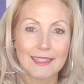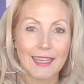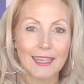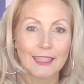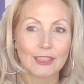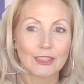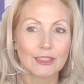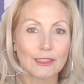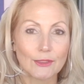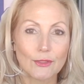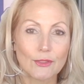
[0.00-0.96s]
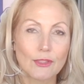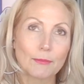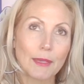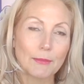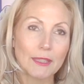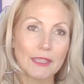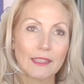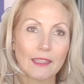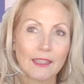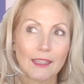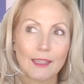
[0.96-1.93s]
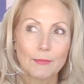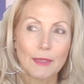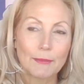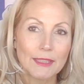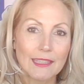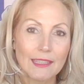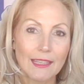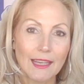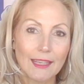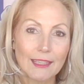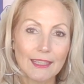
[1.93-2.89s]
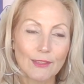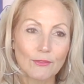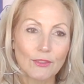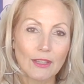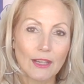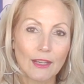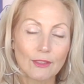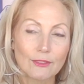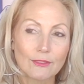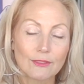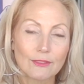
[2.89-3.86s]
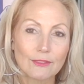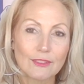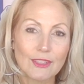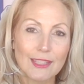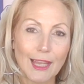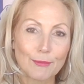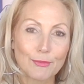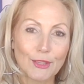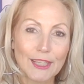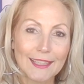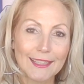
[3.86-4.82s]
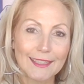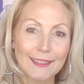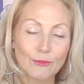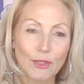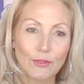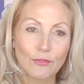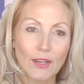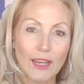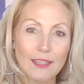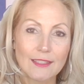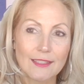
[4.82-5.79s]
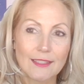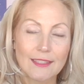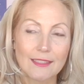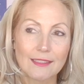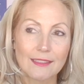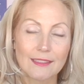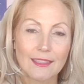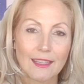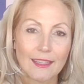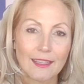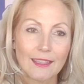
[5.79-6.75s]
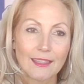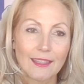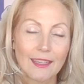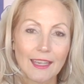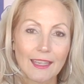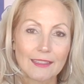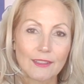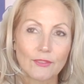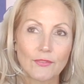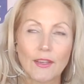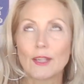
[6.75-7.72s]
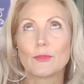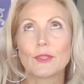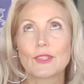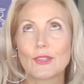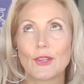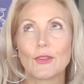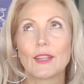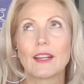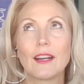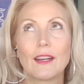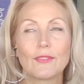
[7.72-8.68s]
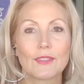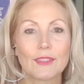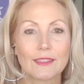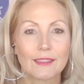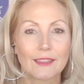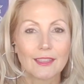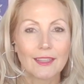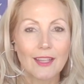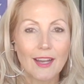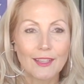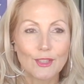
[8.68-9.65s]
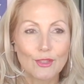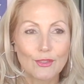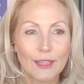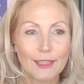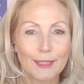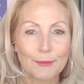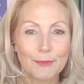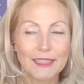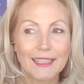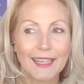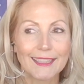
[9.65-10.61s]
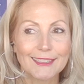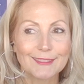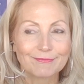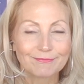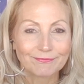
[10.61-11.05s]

day concludes, maybe, maybe tonight, if you're out celebrating with friends and and the fireworks are going off and the clock is striking midnight,